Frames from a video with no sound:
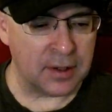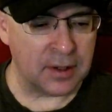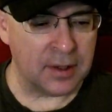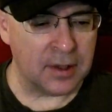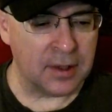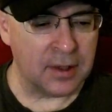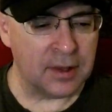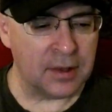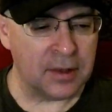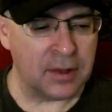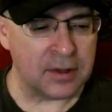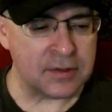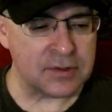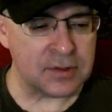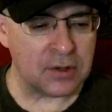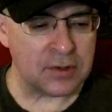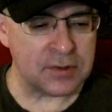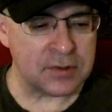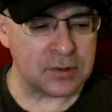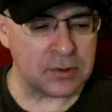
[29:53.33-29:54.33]
That's
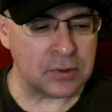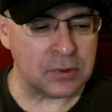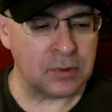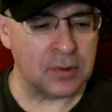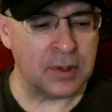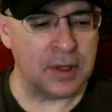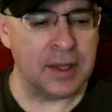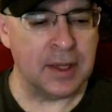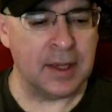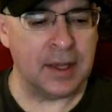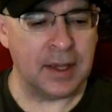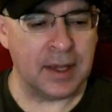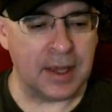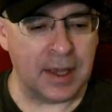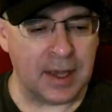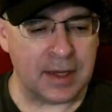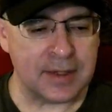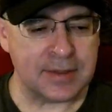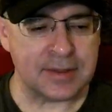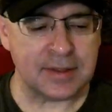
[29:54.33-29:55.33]
also
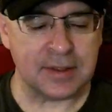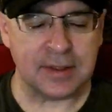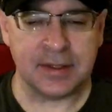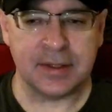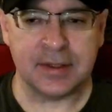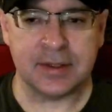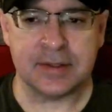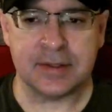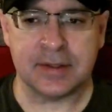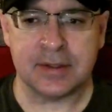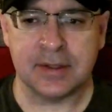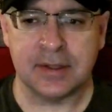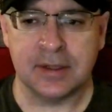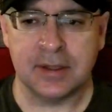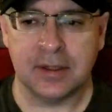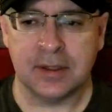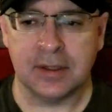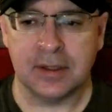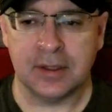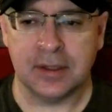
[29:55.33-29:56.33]
excellence
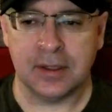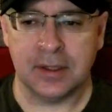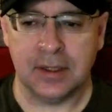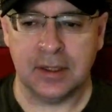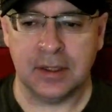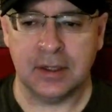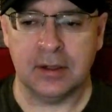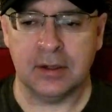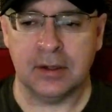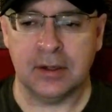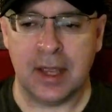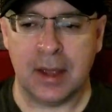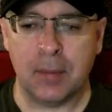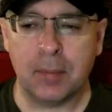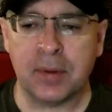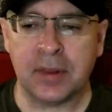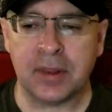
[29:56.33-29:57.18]
in empathy.